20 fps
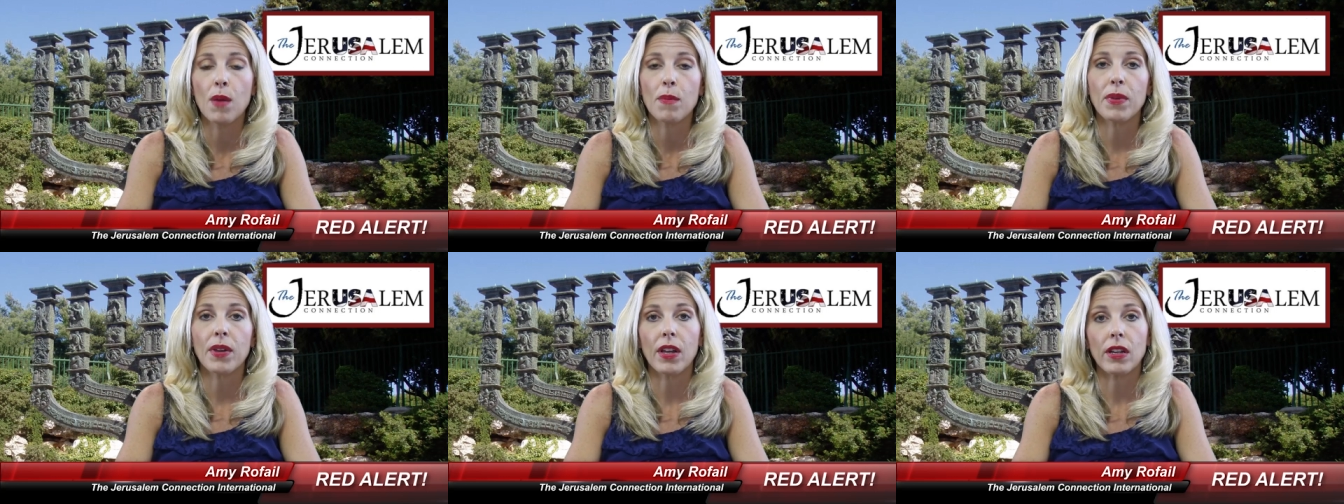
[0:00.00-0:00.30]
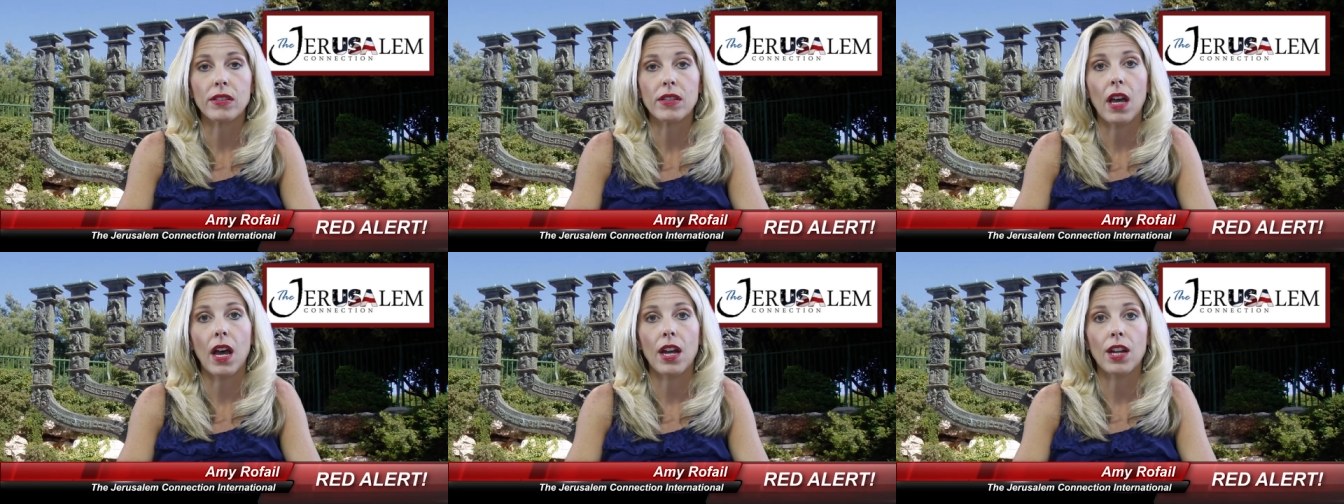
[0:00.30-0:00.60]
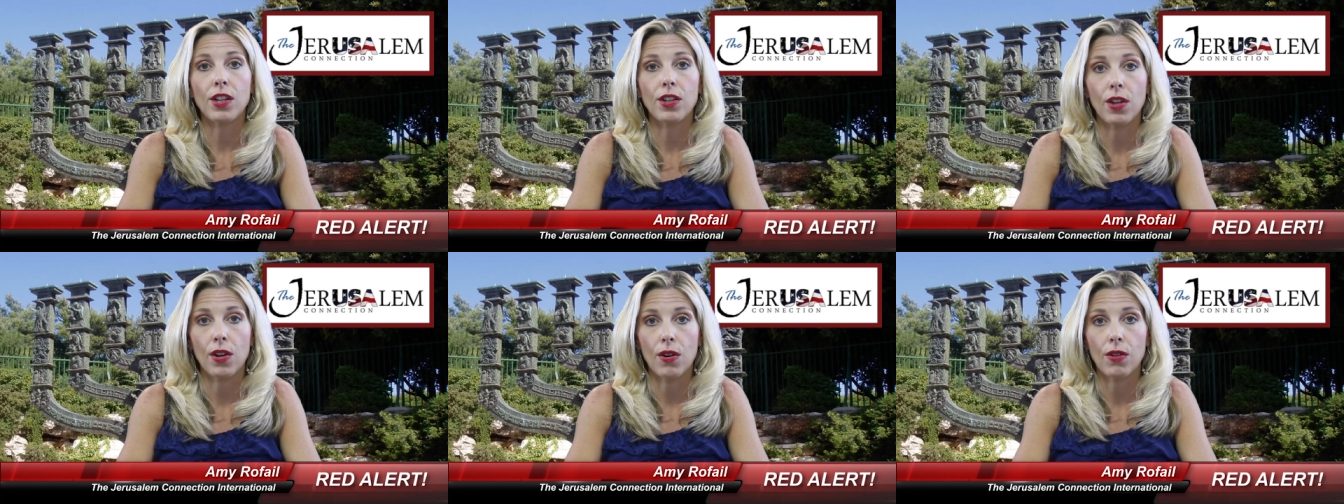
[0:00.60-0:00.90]
because I
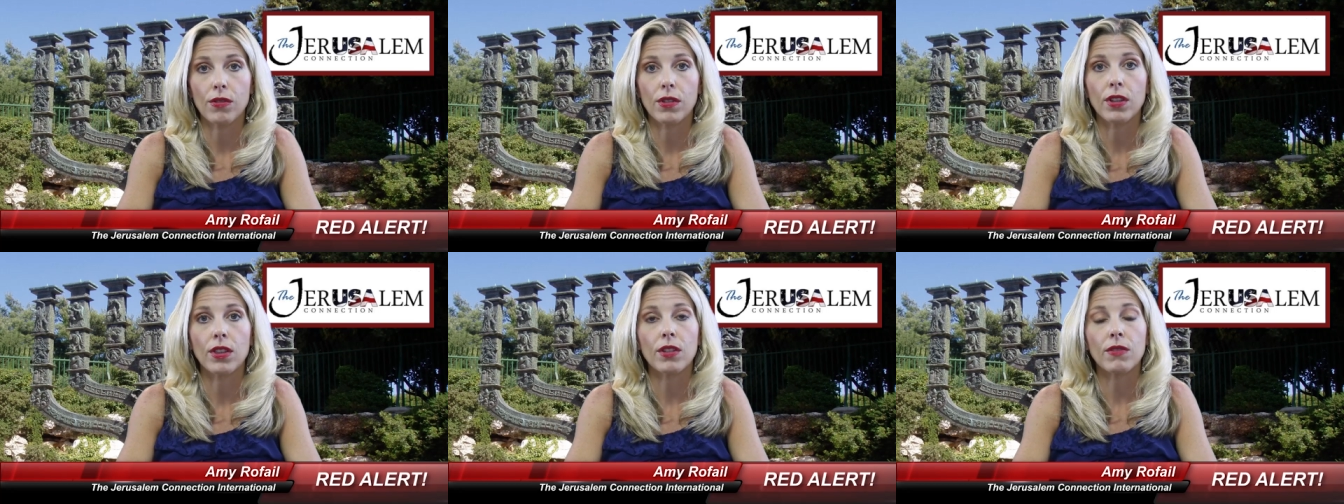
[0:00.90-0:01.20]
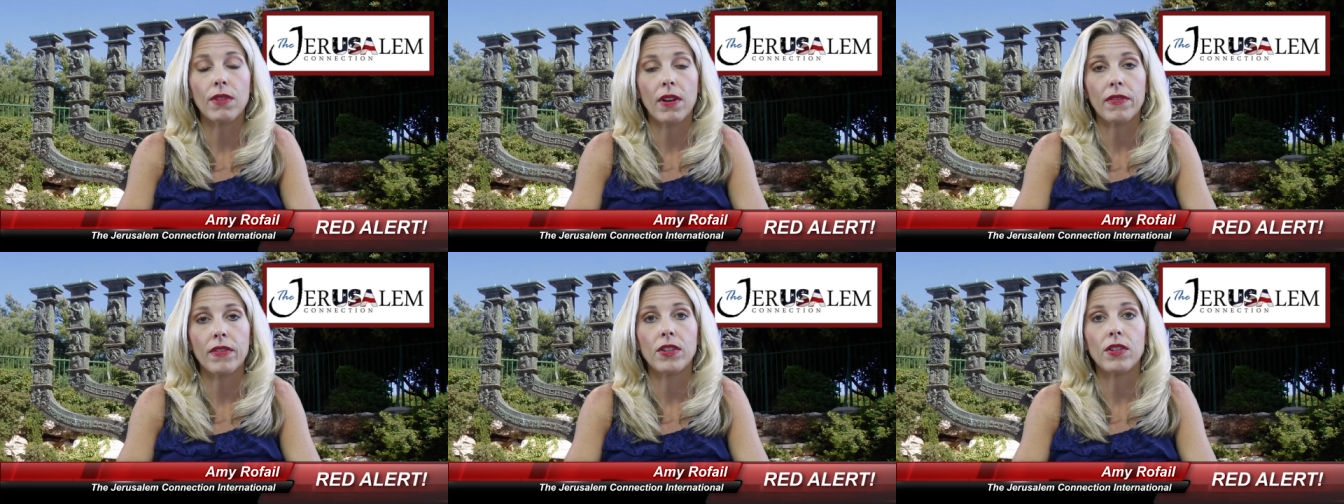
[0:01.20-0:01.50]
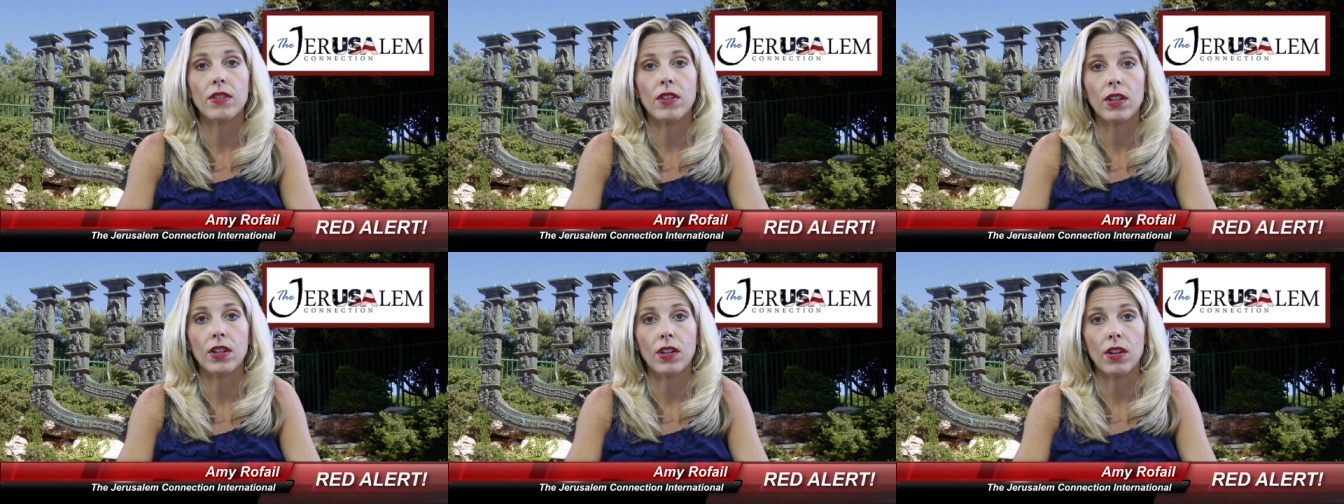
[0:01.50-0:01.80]
know that the
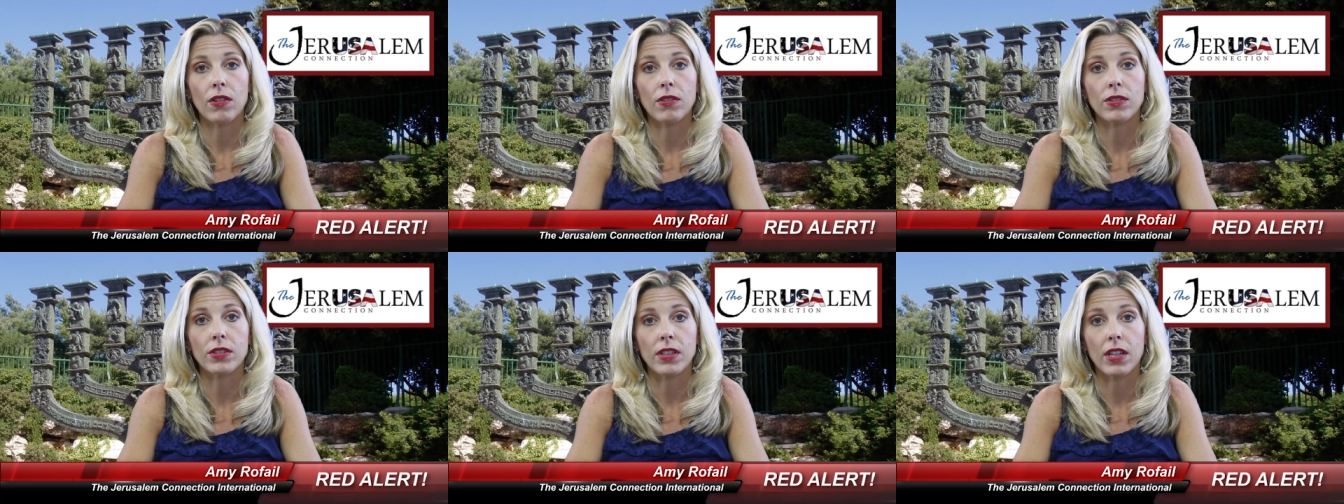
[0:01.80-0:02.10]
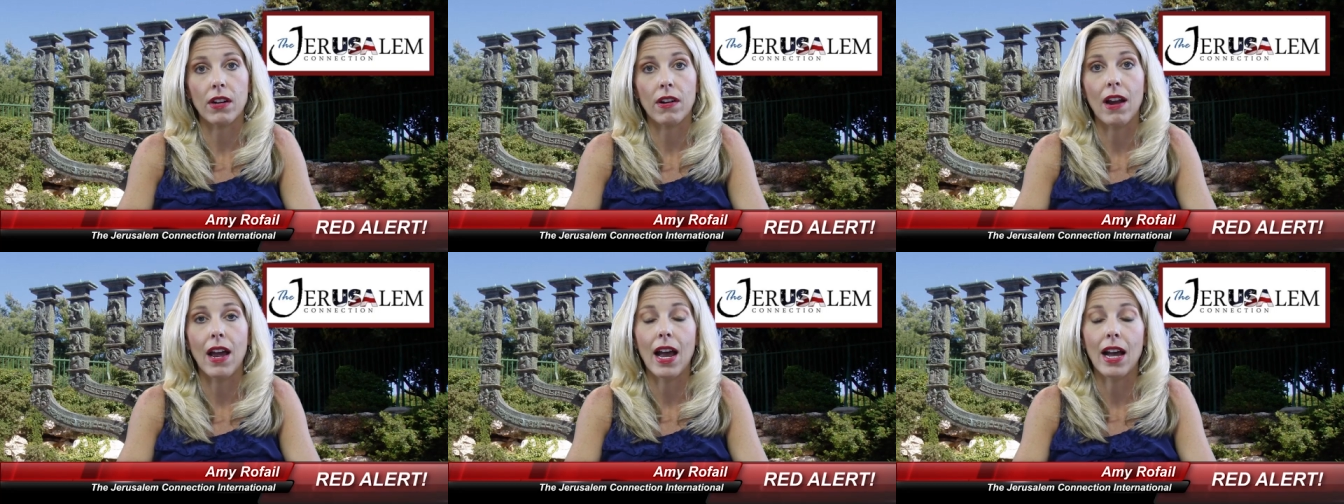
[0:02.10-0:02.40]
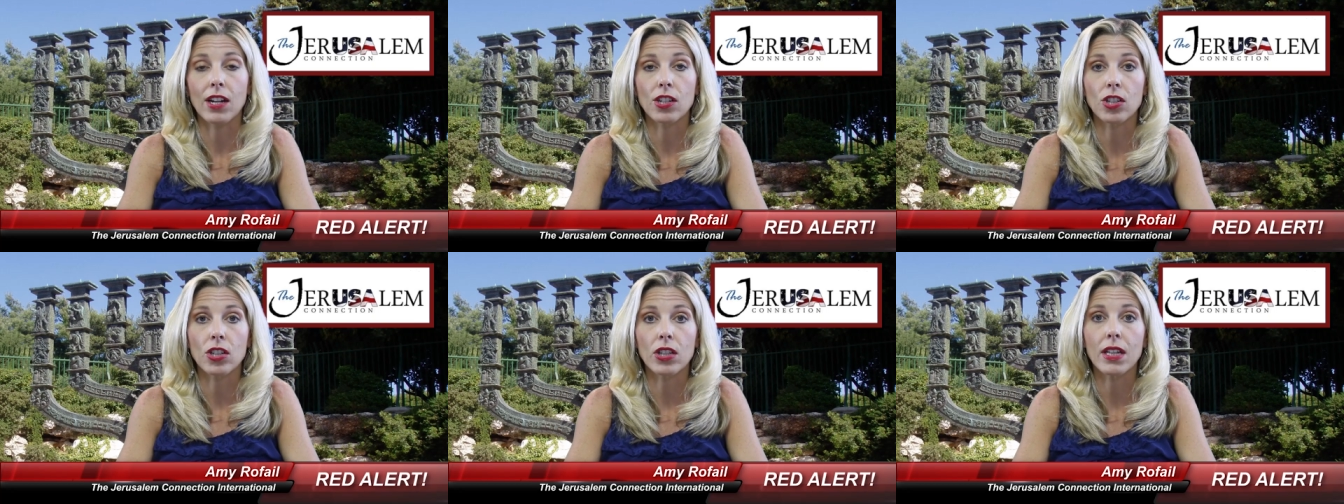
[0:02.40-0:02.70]
revenue that goes there
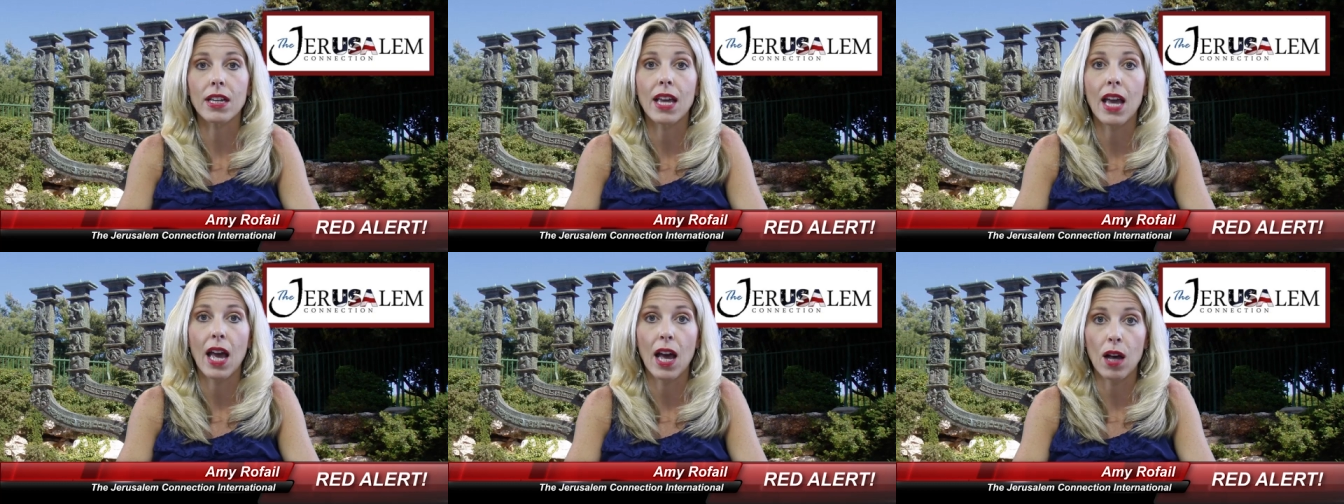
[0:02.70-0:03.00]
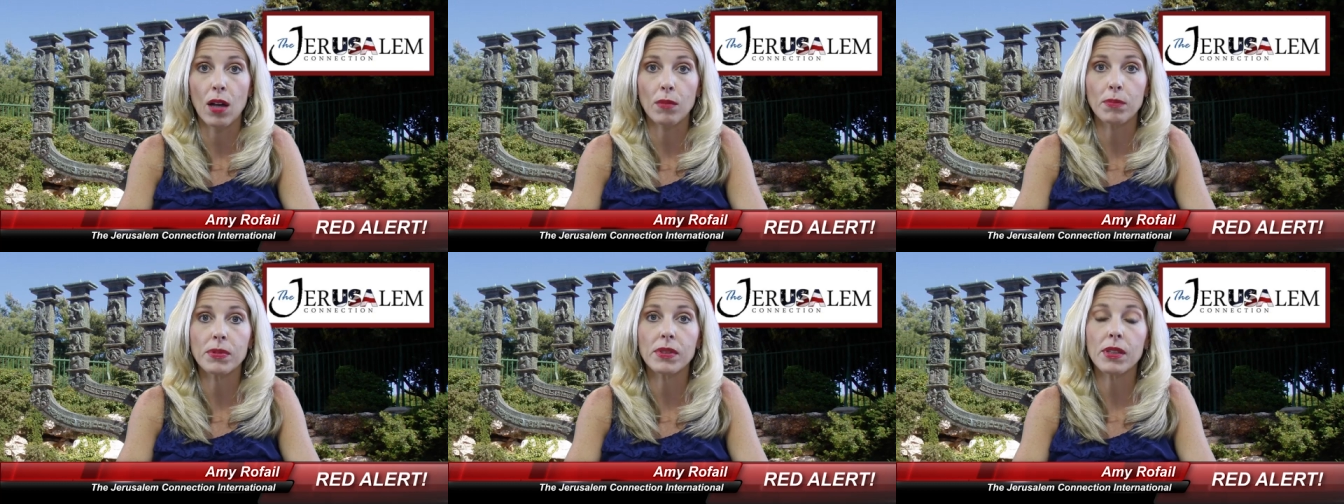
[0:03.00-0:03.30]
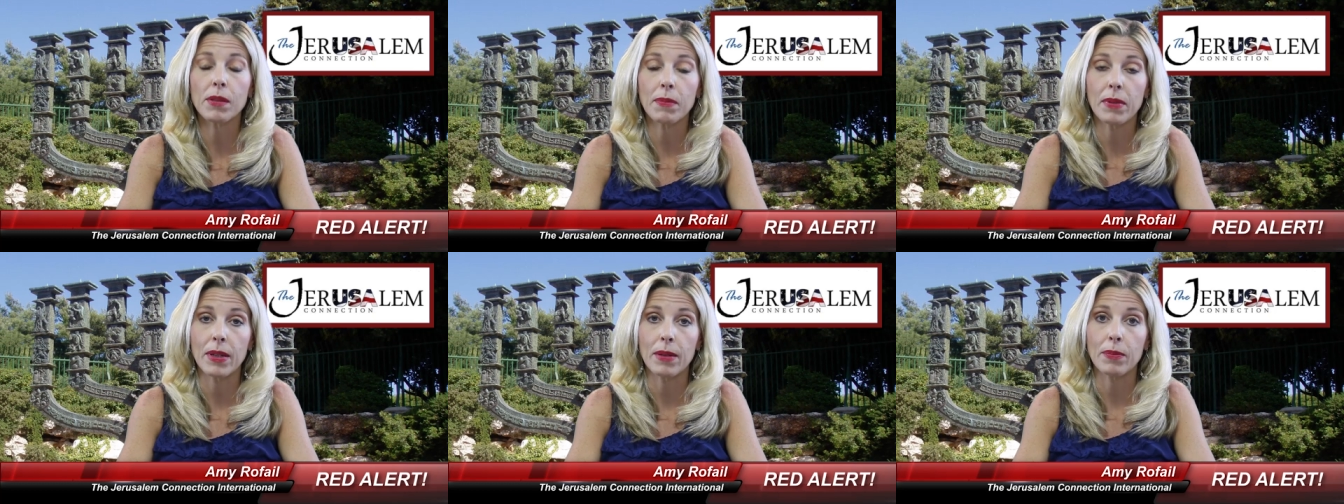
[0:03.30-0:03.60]
actually helps
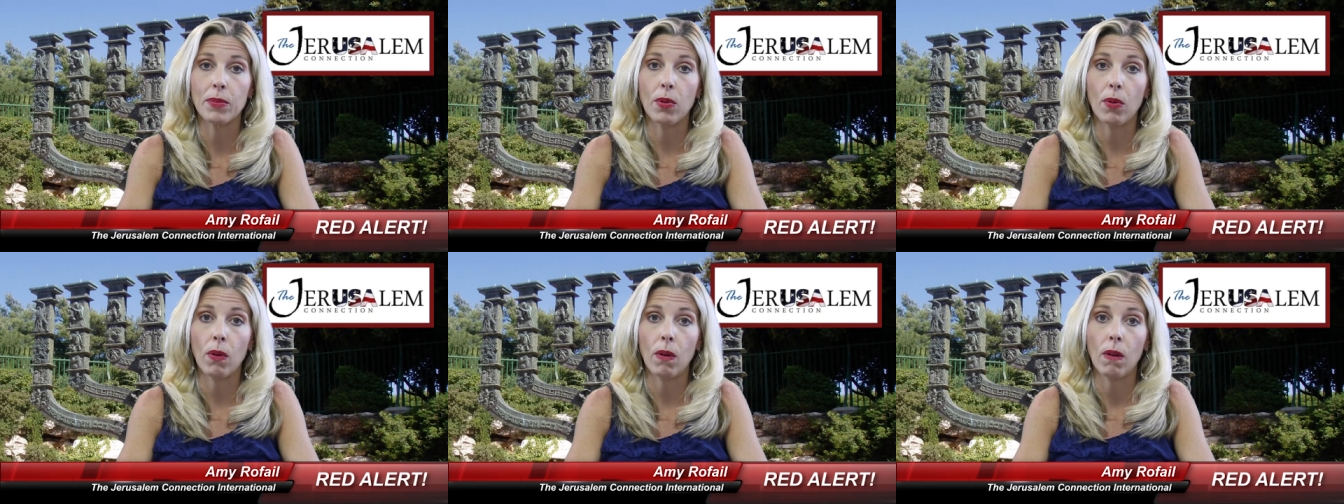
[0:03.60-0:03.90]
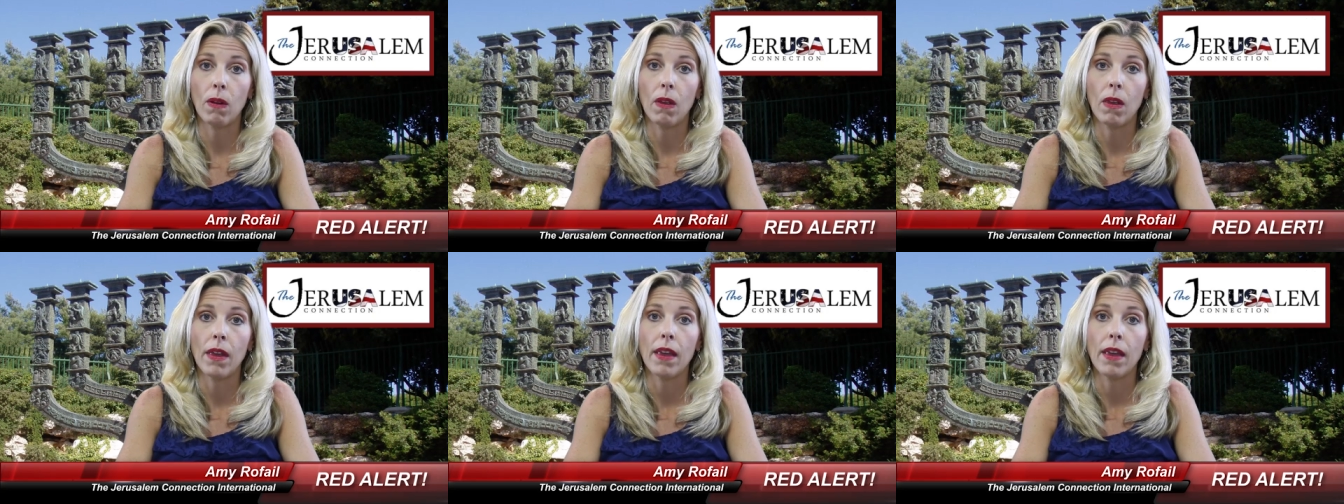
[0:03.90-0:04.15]
the people.